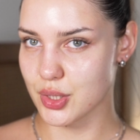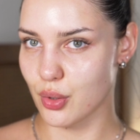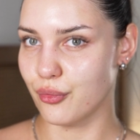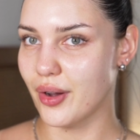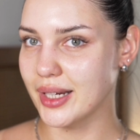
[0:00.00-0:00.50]

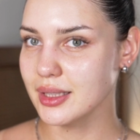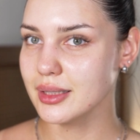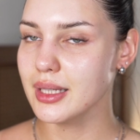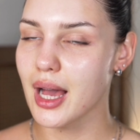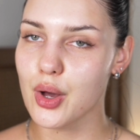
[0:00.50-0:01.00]
so
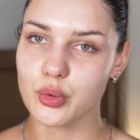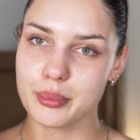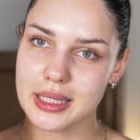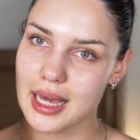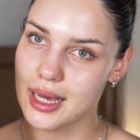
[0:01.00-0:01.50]
finally, I will
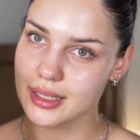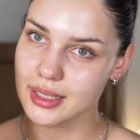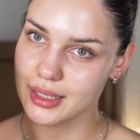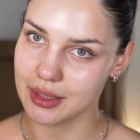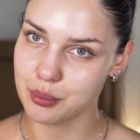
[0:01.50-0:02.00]
be
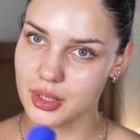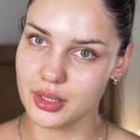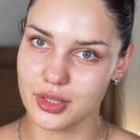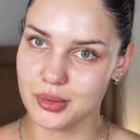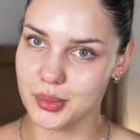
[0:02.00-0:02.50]
adding in a
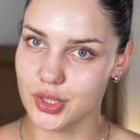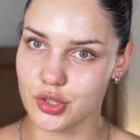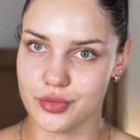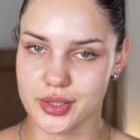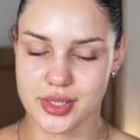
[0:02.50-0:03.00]
little bit of a